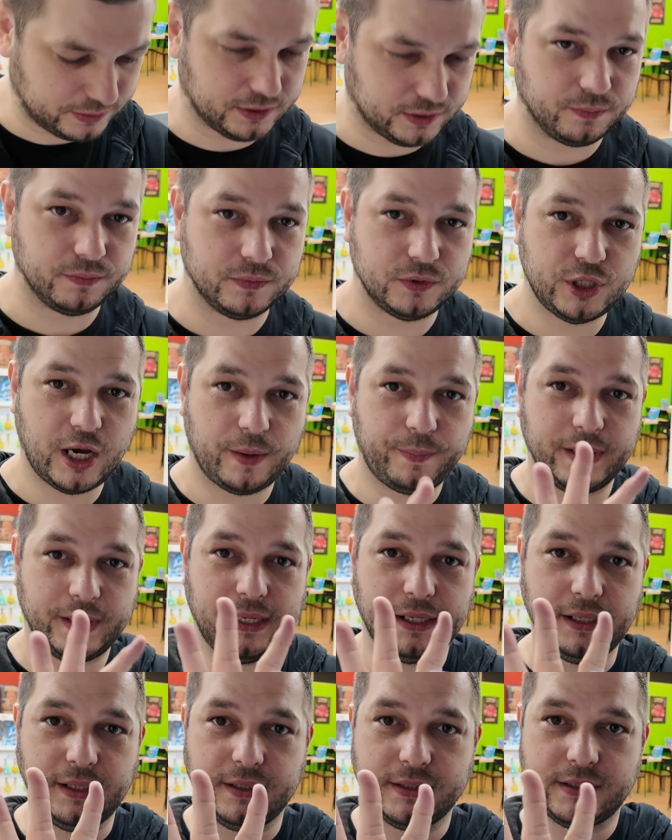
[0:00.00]
some
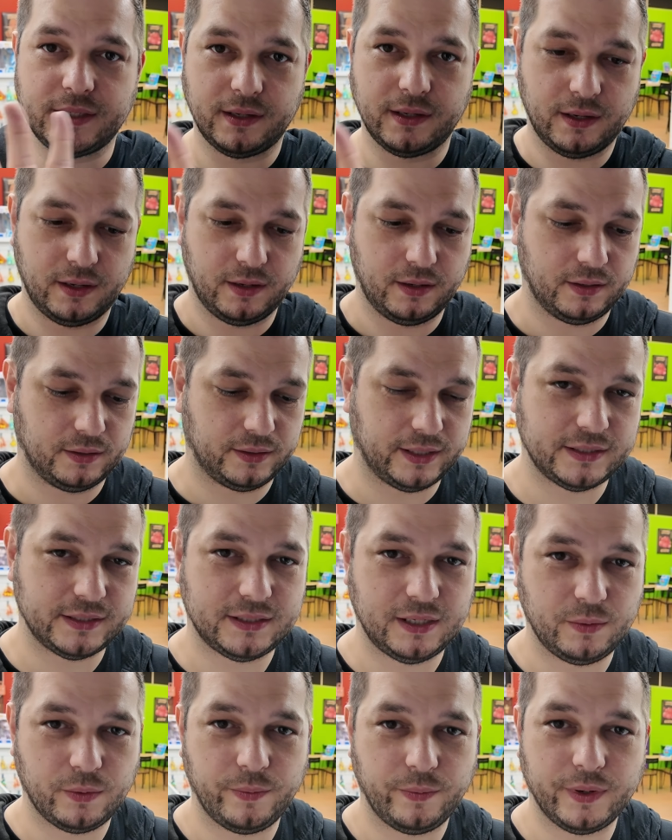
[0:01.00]
Japanese. Let's
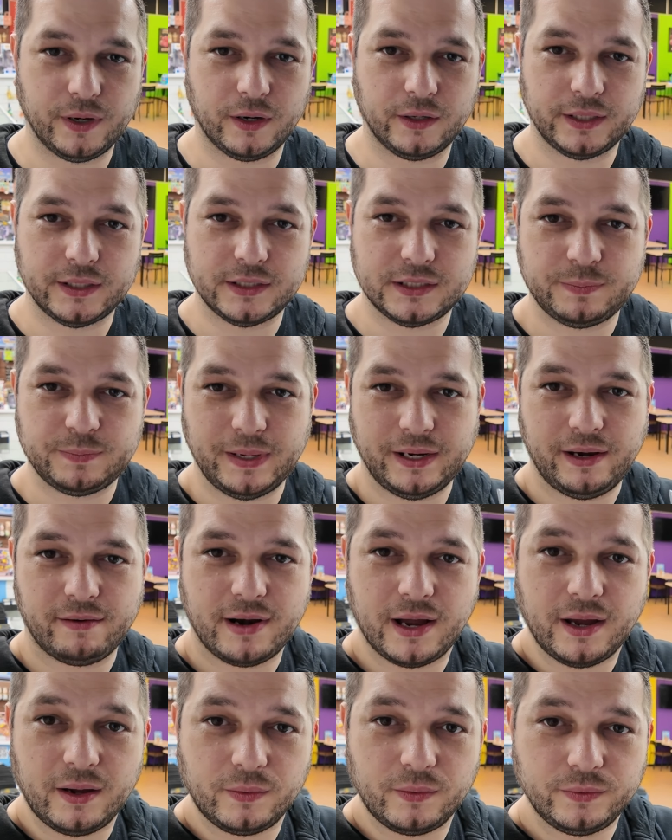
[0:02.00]
see what we've got. Let's spin it
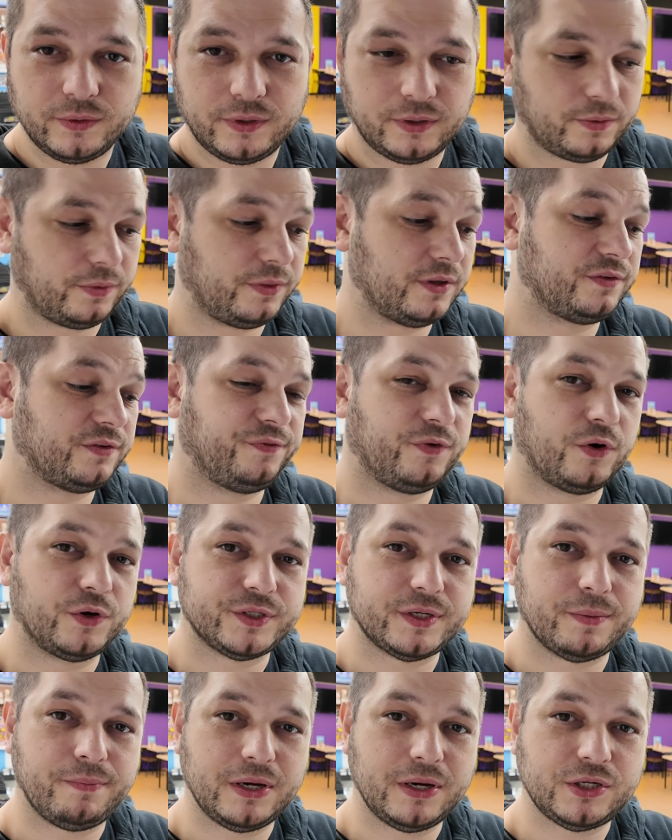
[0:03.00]
round. There's four
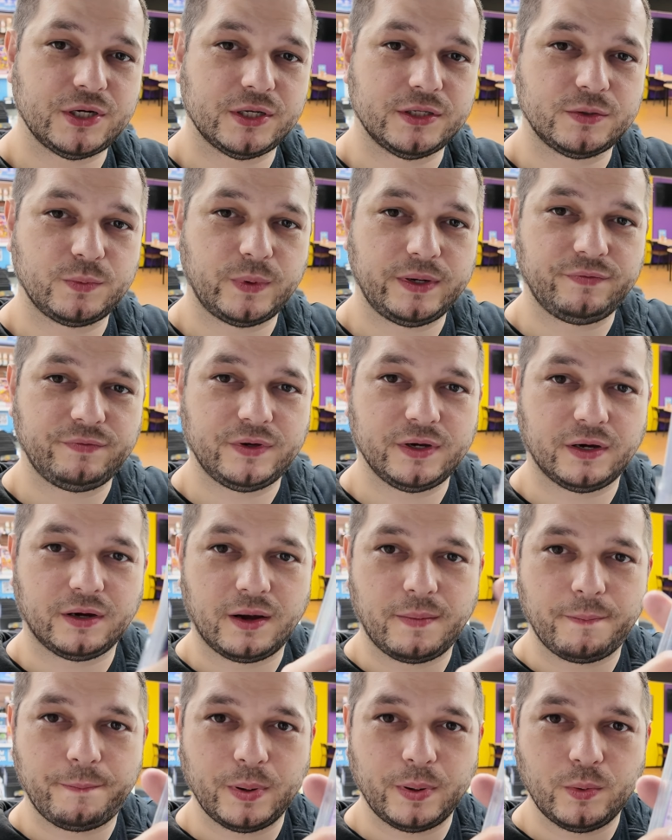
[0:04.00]
submissions we've
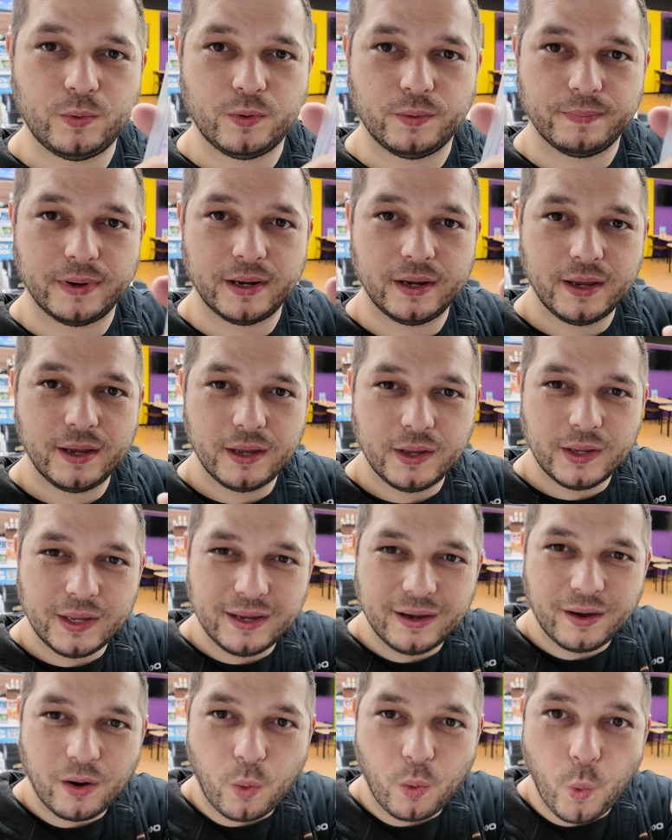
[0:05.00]
got. Boom.
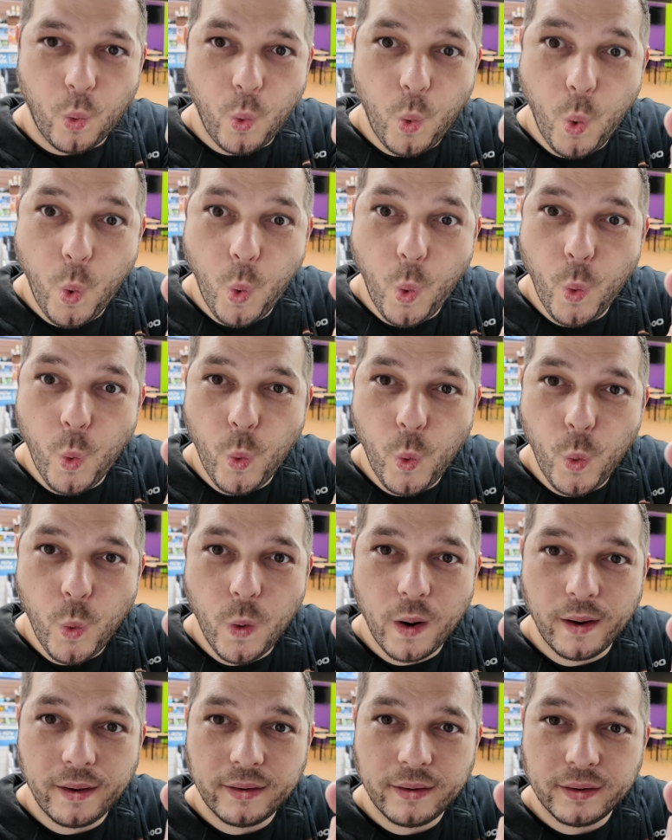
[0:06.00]

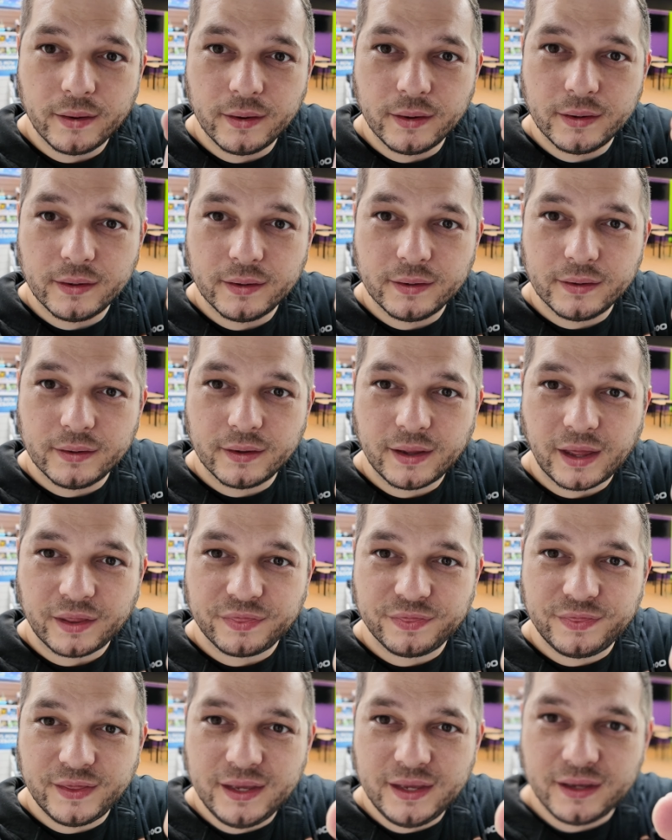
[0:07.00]
Ooh. I
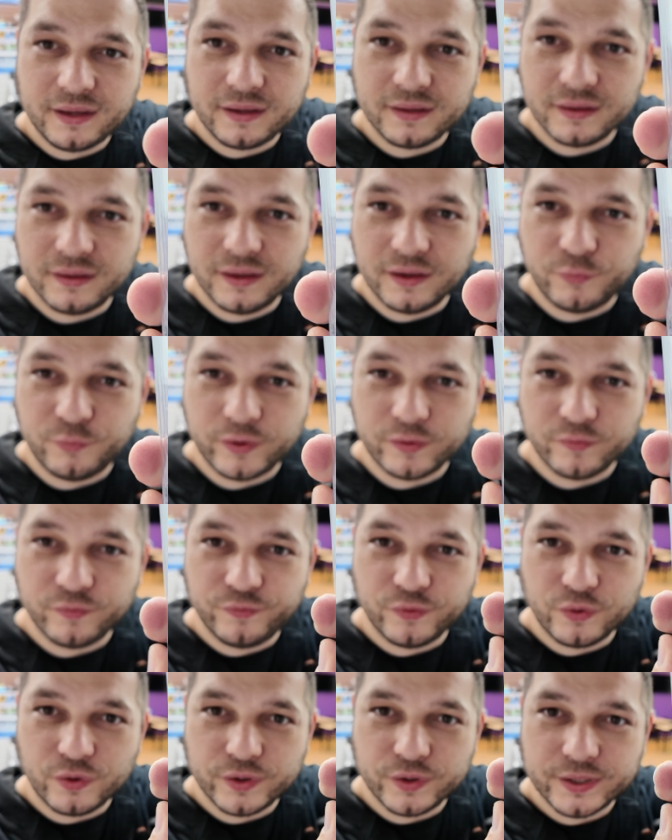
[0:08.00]
think if we can
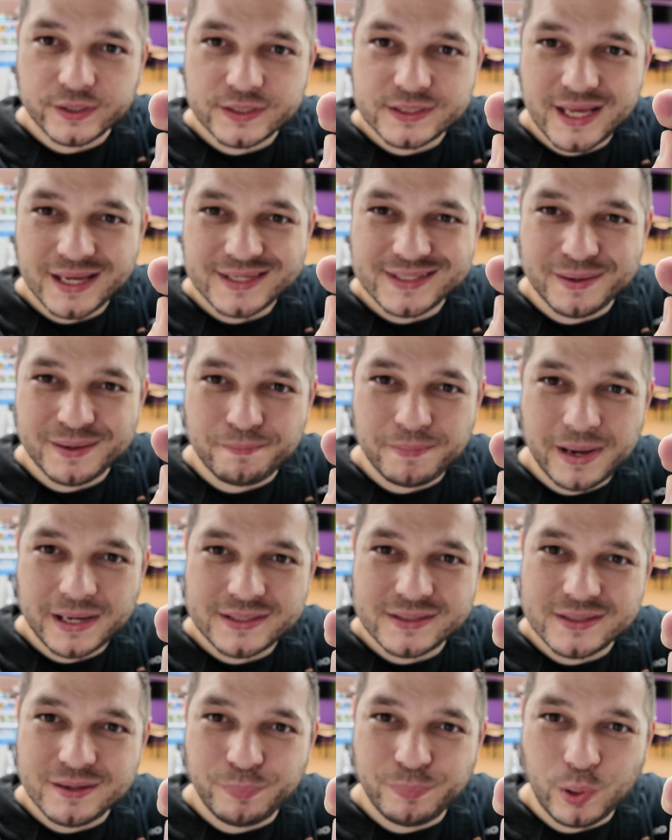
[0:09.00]
focus, that's the
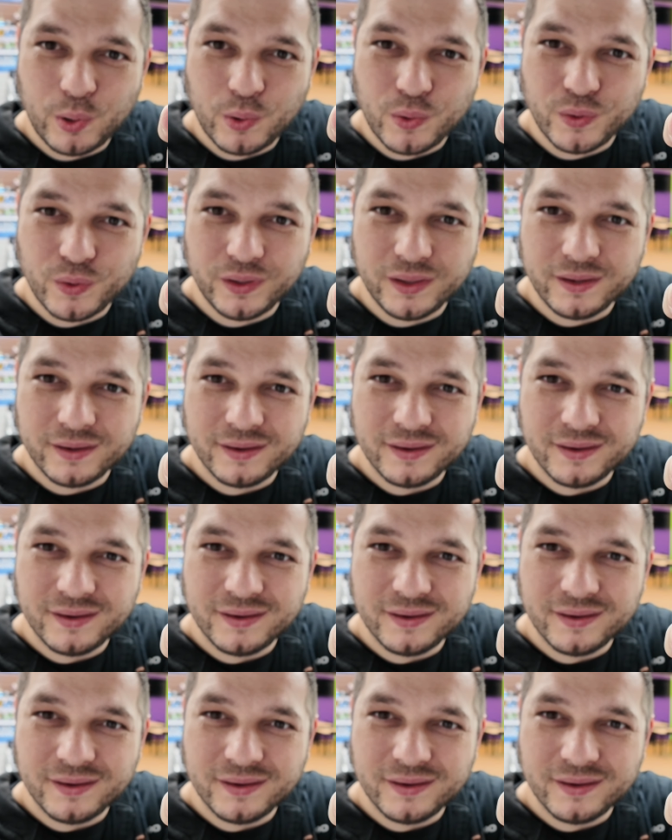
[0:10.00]
Master Ball